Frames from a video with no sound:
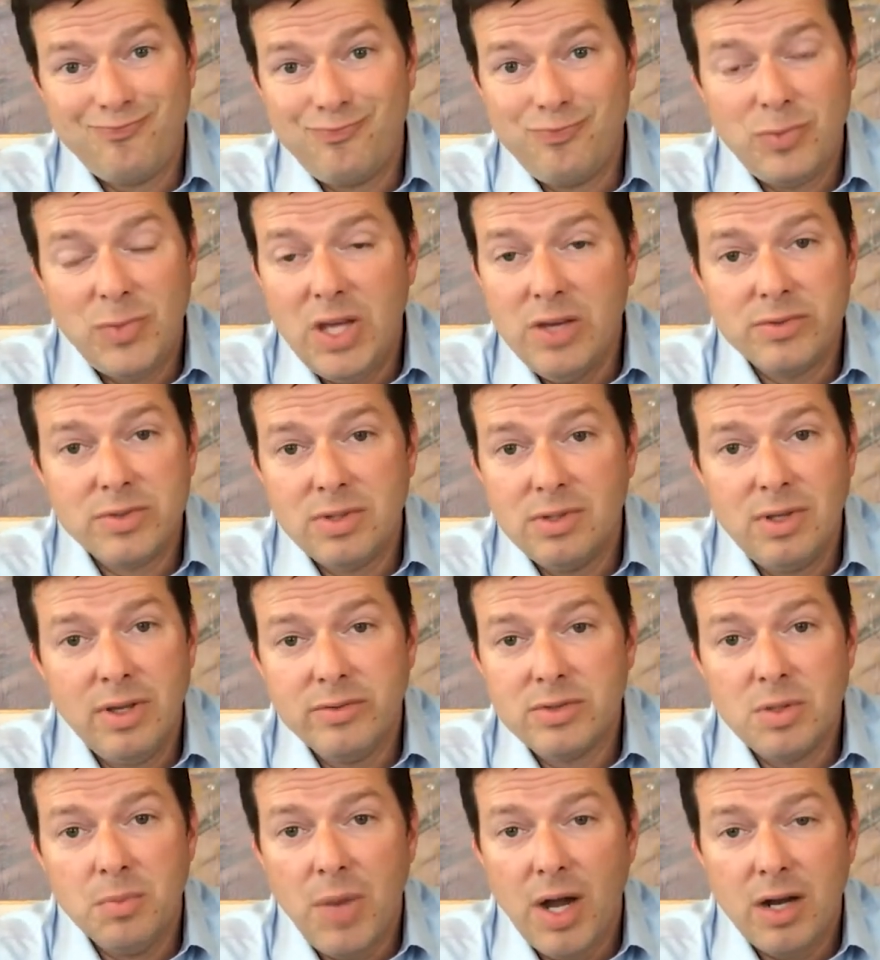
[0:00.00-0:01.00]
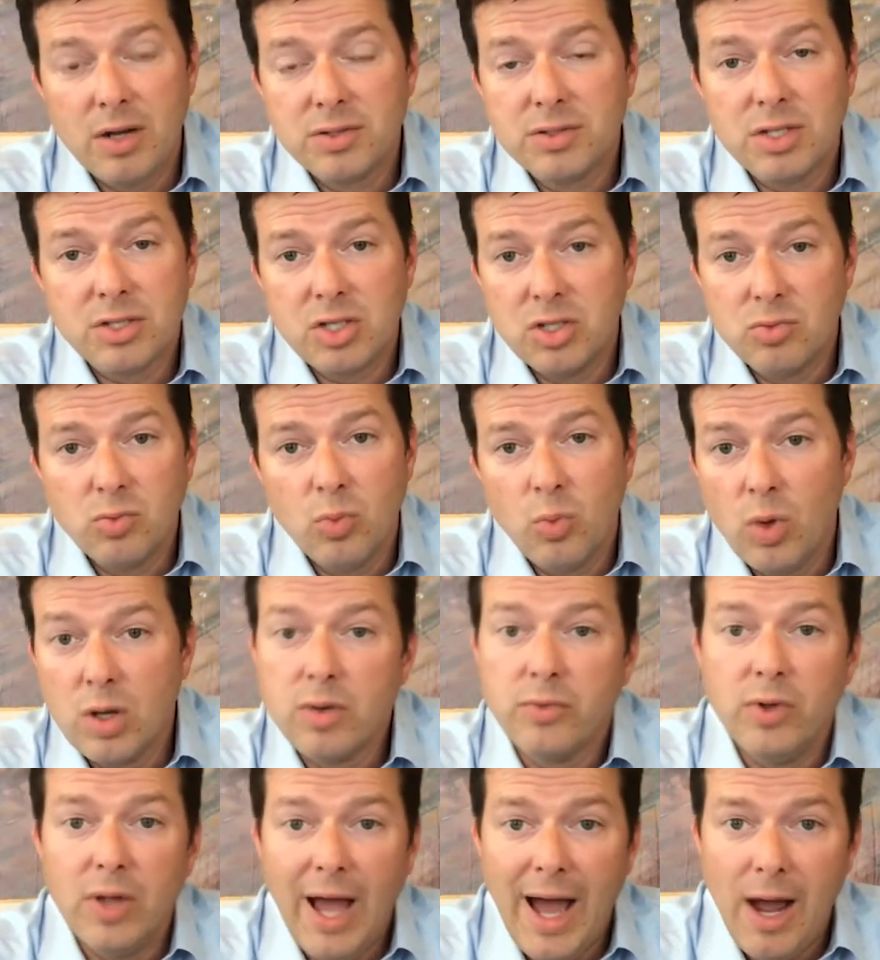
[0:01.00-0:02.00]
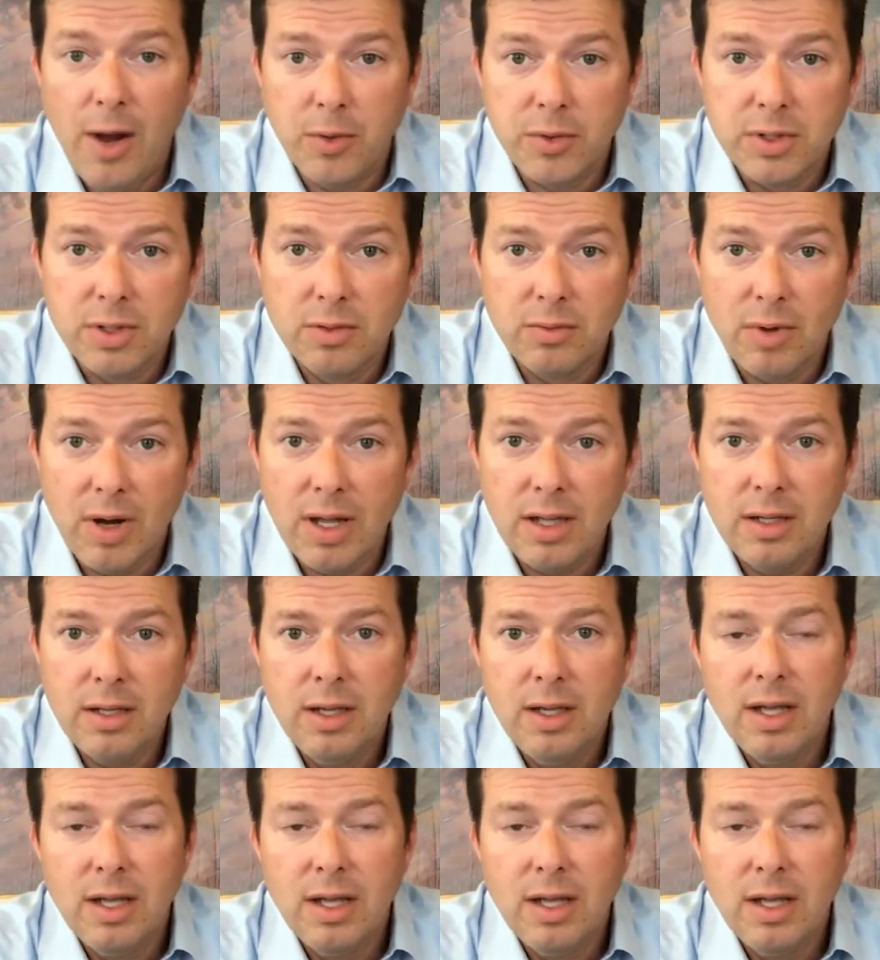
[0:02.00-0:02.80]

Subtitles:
gives the buyer such a wonderful out, right?